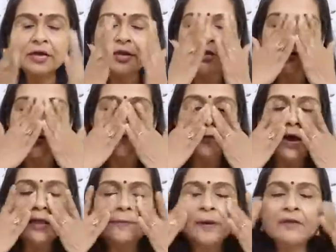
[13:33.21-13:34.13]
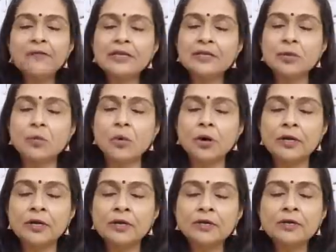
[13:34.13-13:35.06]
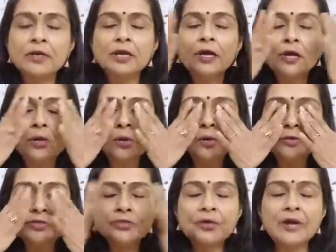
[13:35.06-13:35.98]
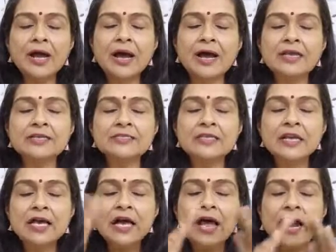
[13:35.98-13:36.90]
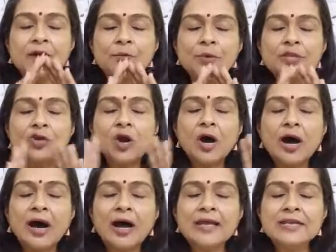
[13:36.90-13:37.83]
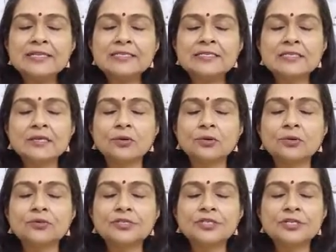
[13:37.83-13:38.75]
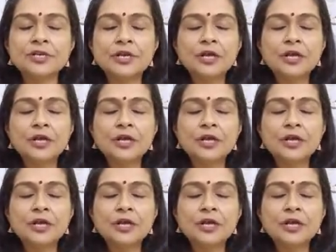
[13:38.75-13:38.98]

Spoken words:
You can wipe away the water, close your eyes, and with your eyes closed,